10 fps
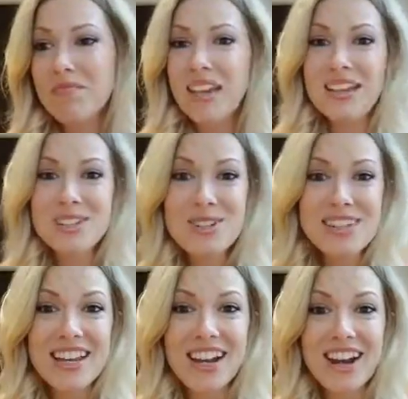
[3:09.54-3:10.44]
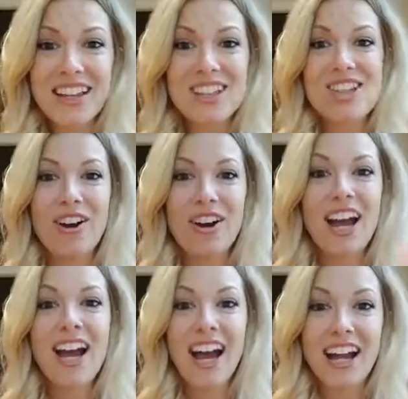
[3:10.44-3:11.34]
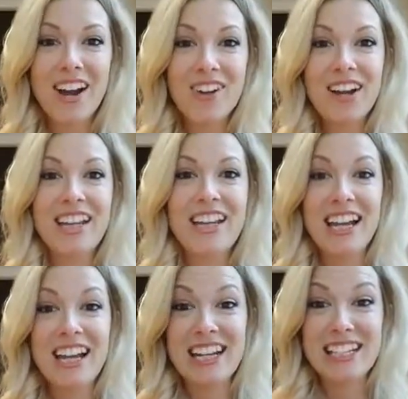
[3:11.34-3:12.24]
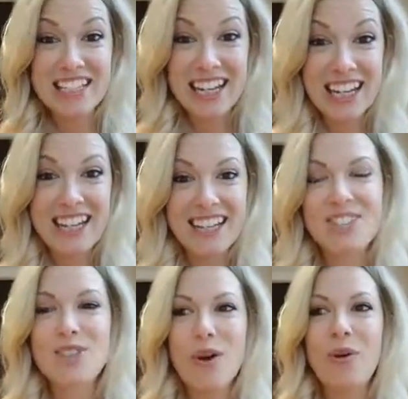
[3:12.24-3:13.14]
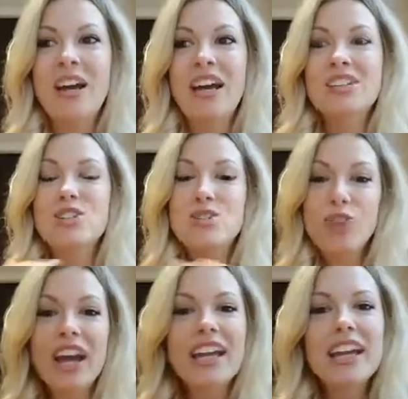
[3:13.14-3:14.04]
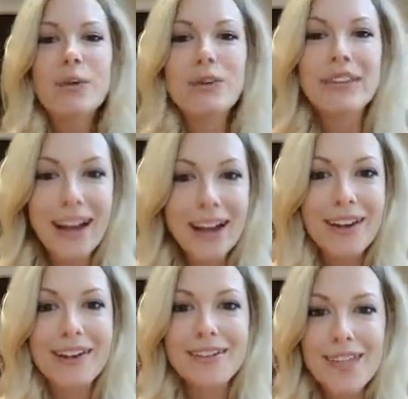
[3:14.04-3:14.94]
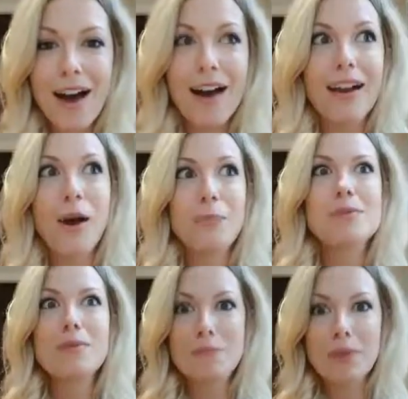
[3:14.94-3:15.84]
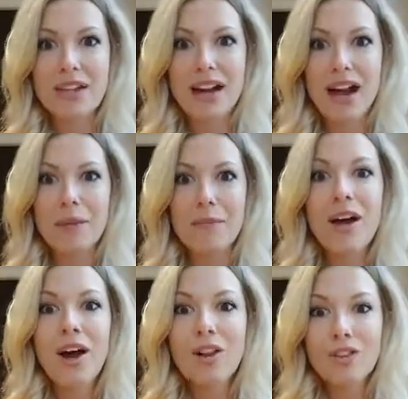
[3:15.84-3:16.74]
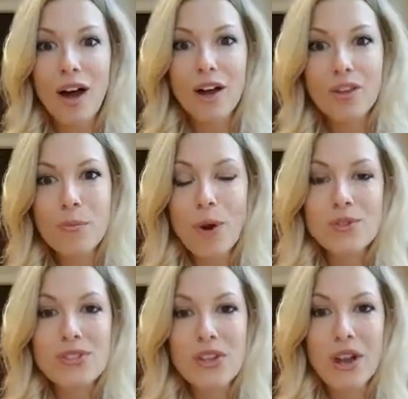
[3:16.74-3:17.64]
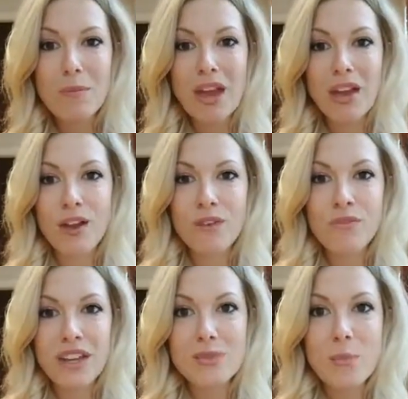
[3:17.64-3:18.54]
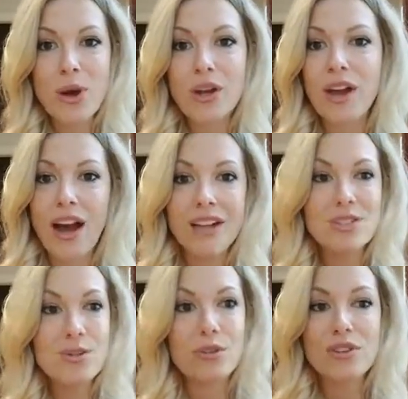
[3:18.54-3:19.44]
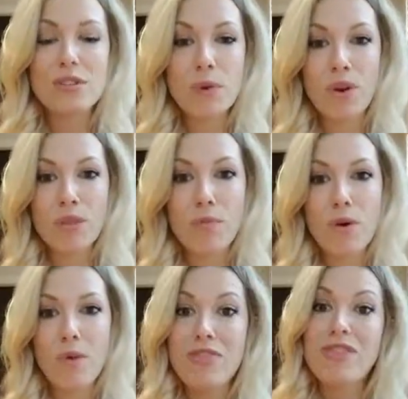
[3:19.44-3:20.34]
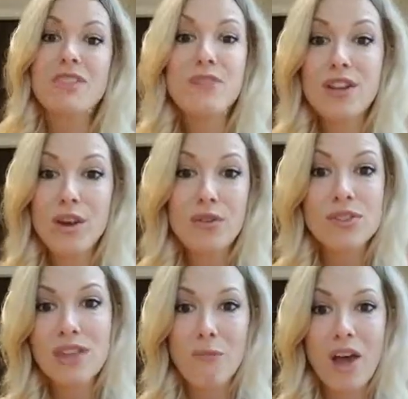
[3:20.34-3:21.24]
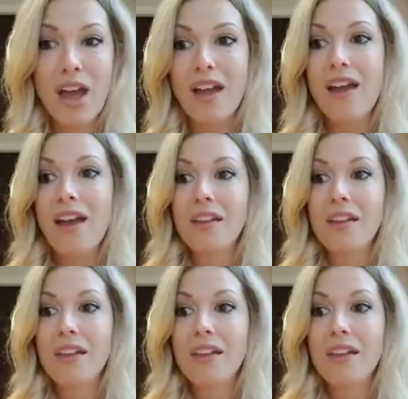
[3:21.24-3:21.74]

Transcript: And as soon as I got out of the shower, I got ready and I did it. So striking when the iron is hot helps me big time. A lot of the posts that I make on Facebook, I do in the spur of the moment. This video, same way.